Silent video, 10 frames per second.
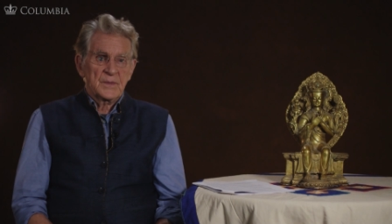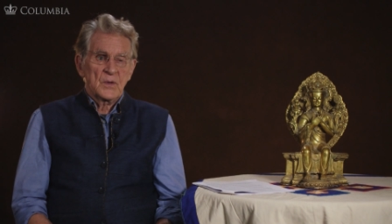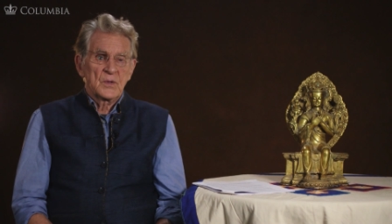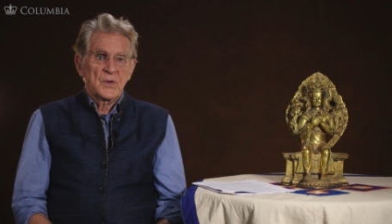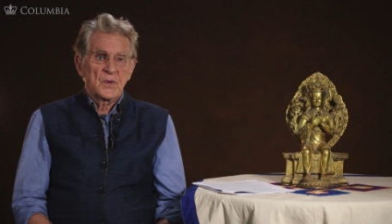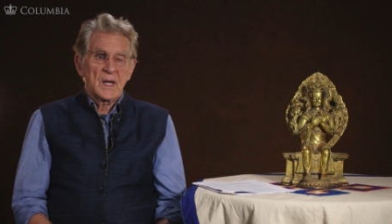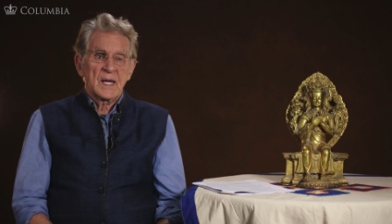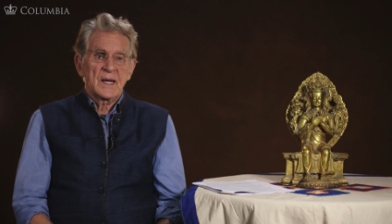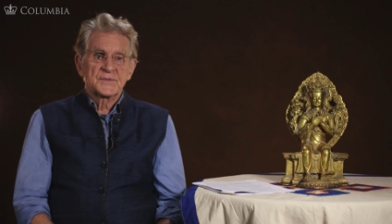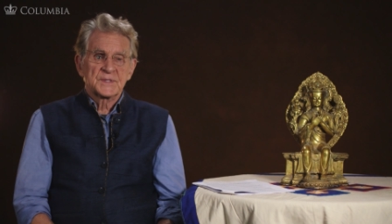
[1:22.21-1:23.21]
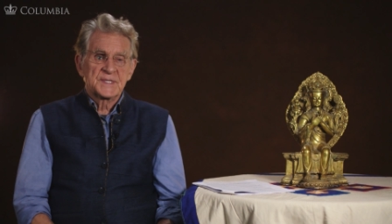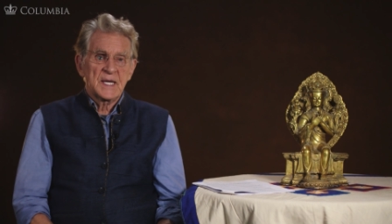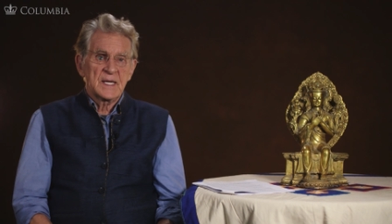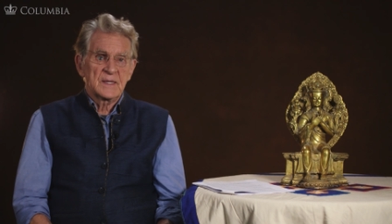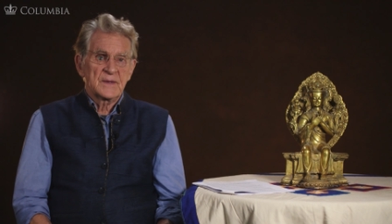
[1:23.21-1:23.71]
Although I have to
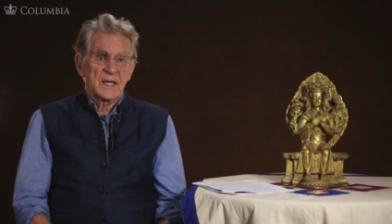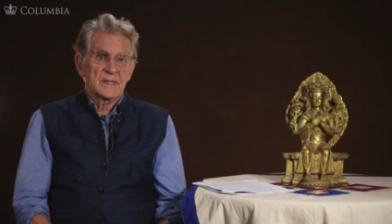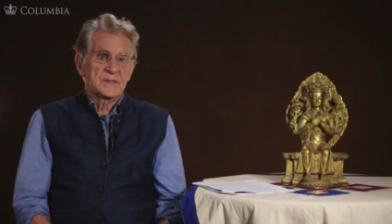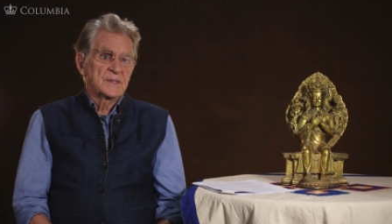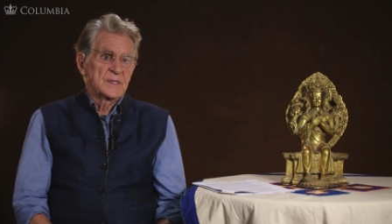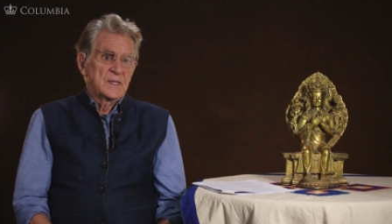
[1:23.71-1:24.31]
say that